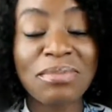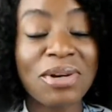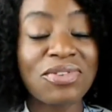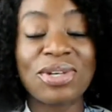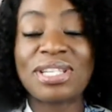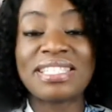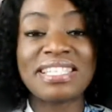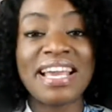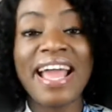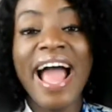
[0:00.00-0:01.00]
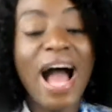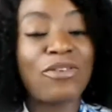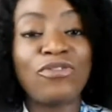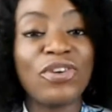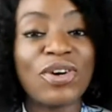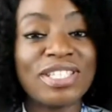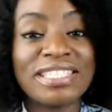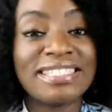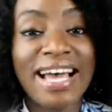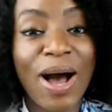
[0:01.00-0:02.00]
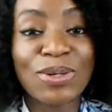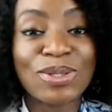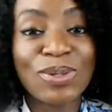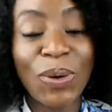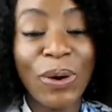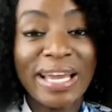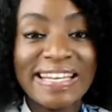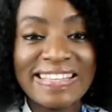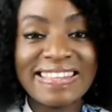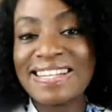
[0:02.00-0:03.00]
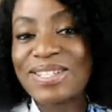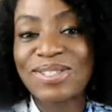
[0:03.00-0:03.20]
I'm not even going to say I figured it out or anything.